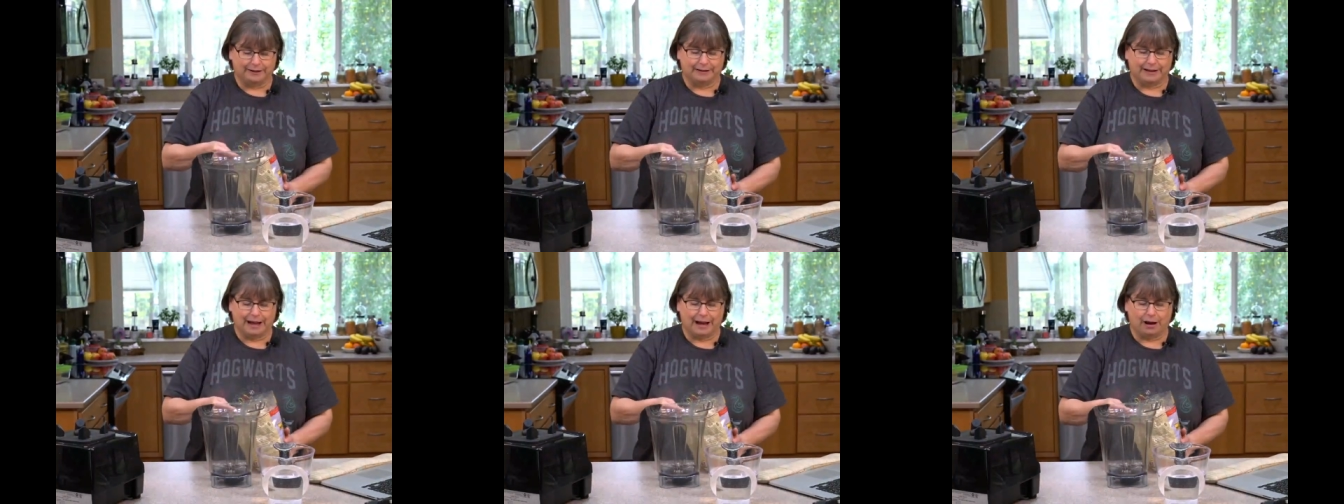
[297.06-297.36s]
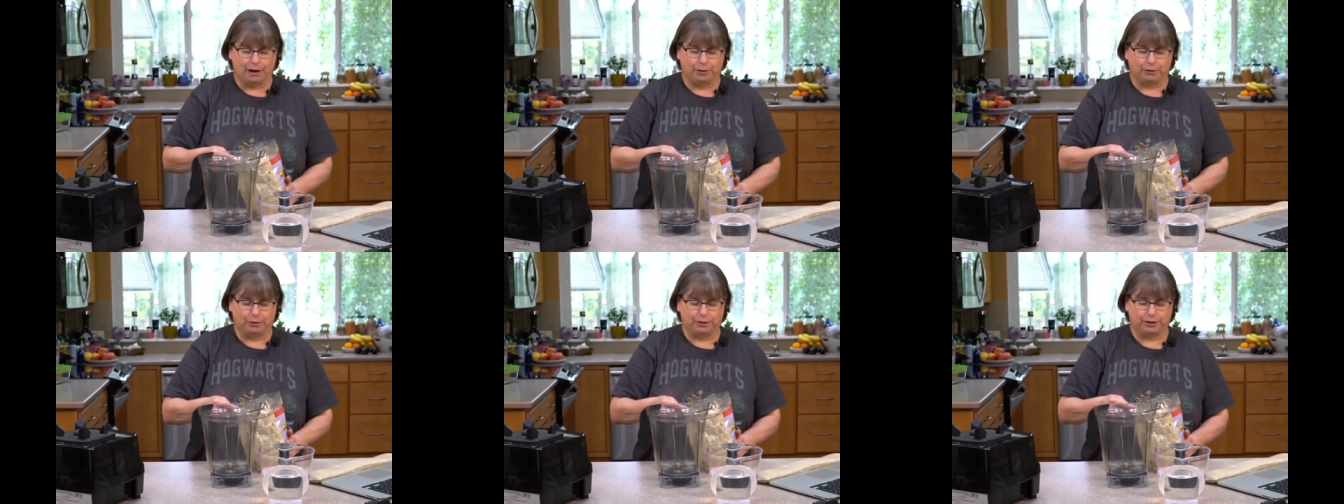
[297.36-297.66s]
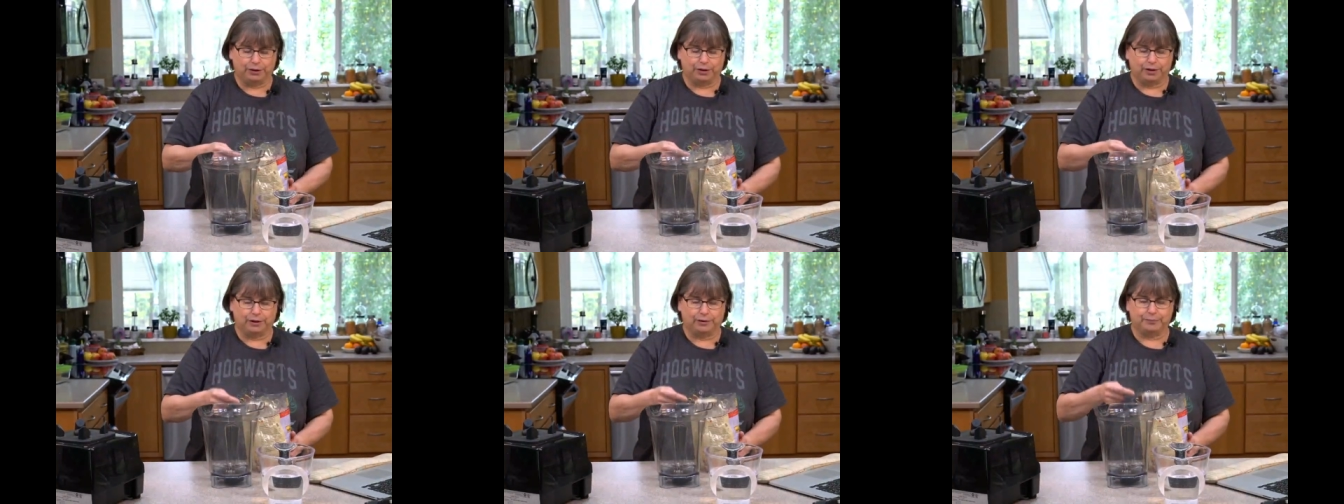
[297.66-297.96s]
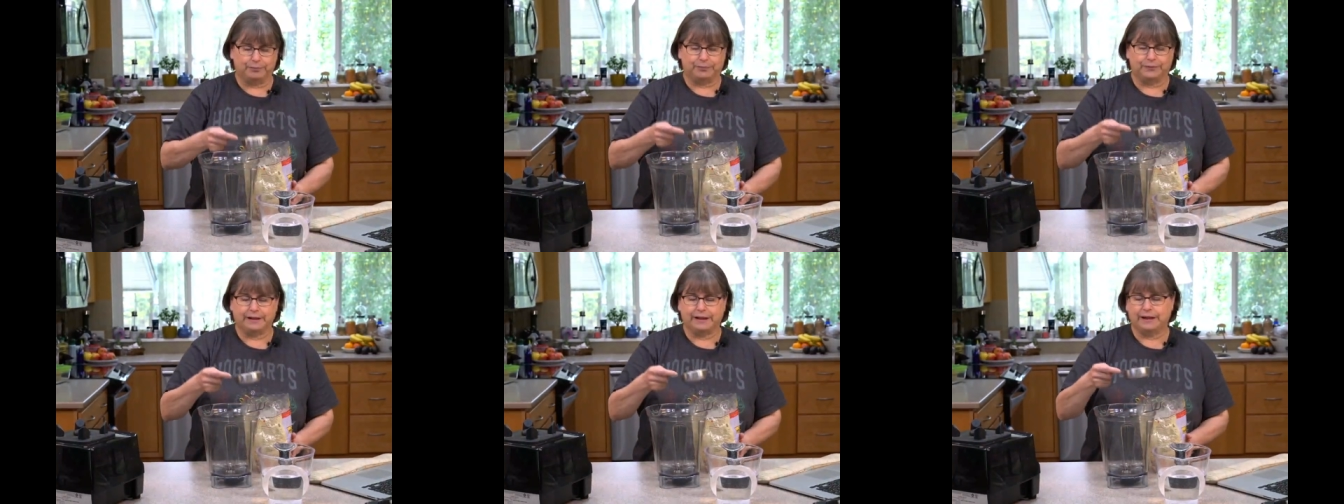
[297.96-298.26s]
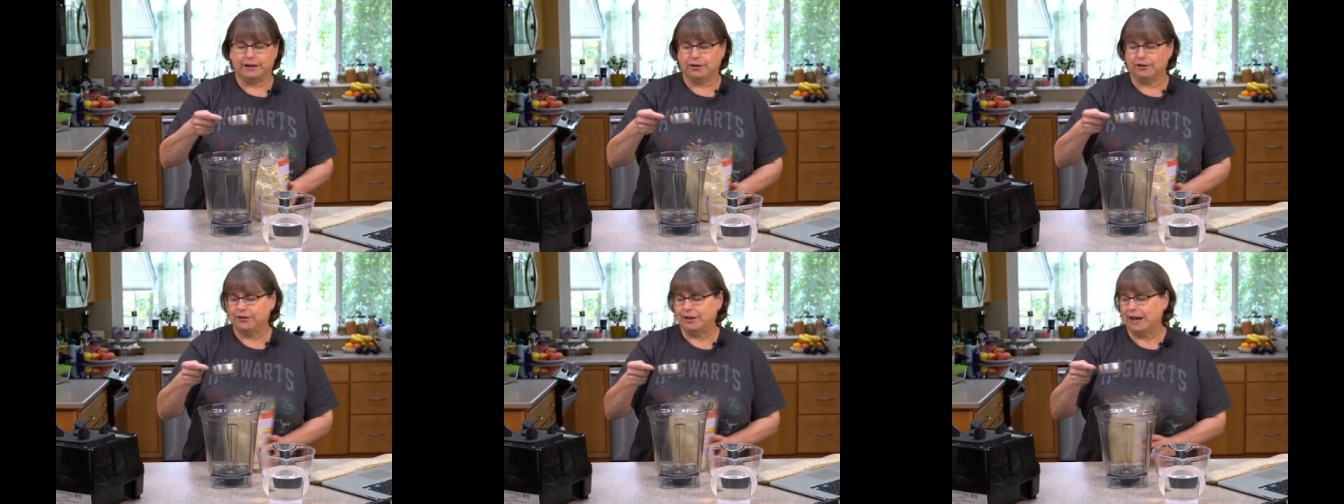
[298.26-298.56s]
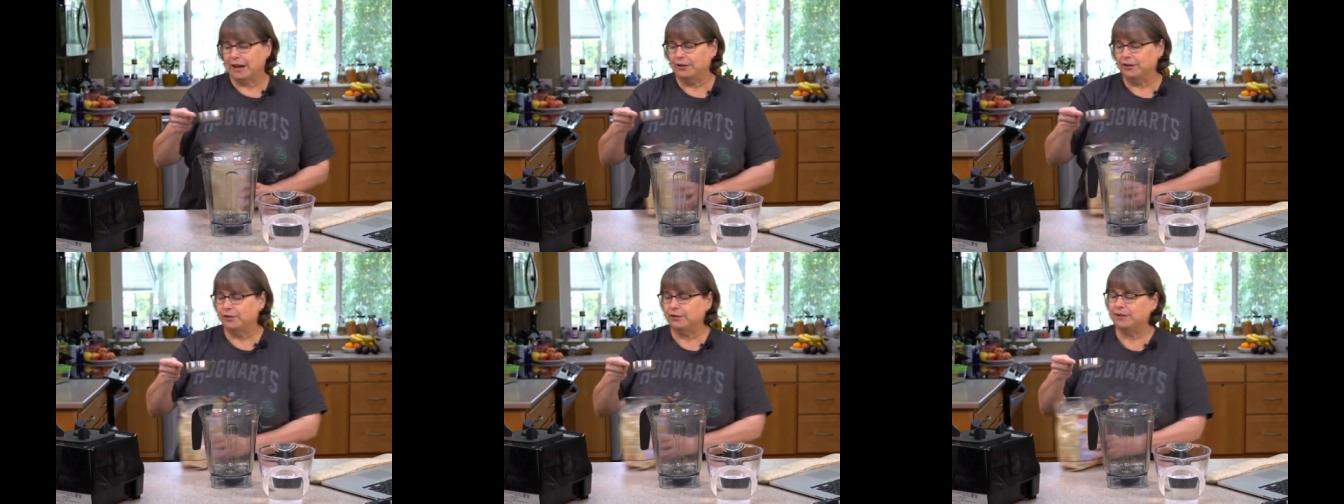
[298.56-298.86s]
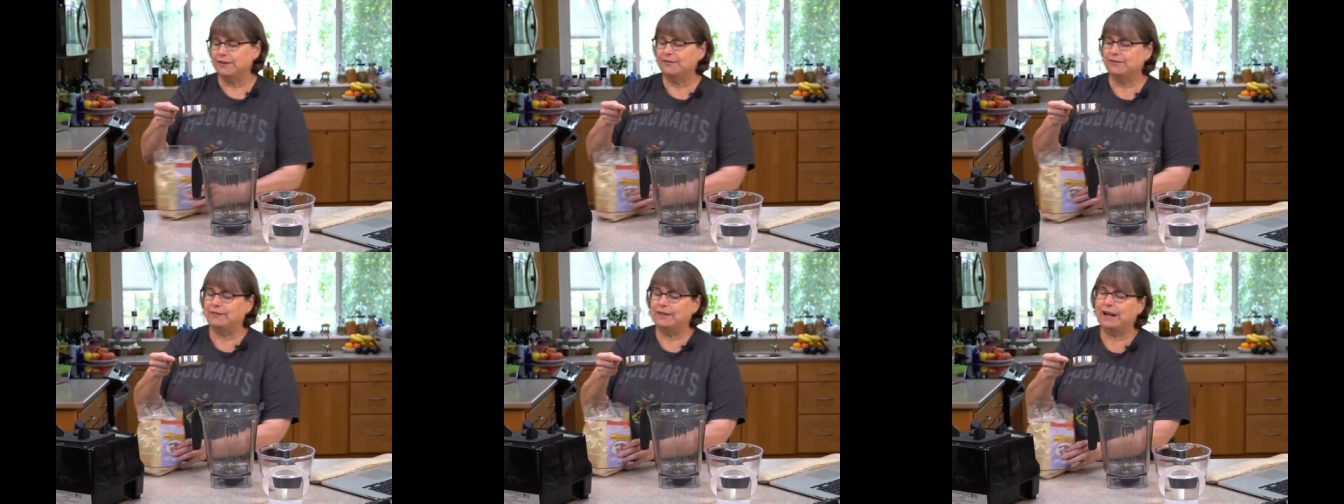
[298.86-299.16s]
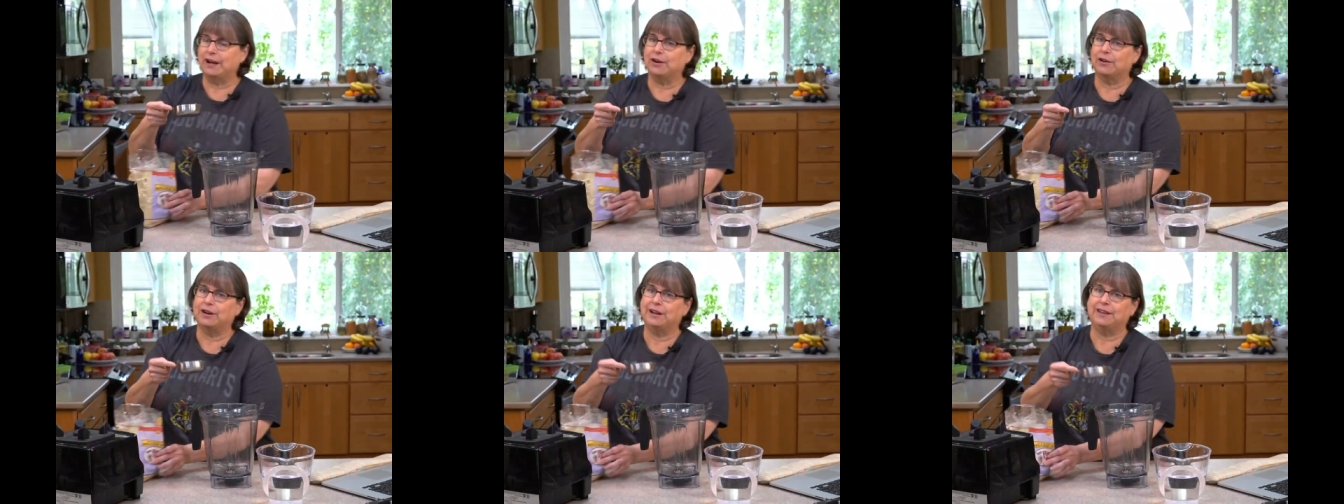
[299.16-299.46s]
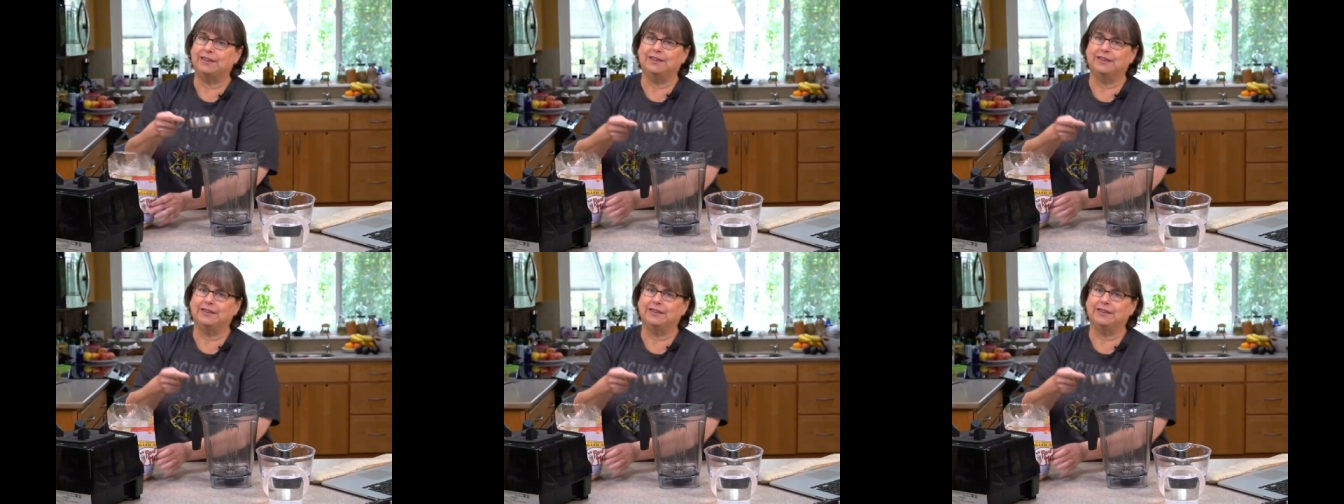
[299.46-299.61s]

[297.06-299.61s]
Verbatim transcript: Now here's how you can vary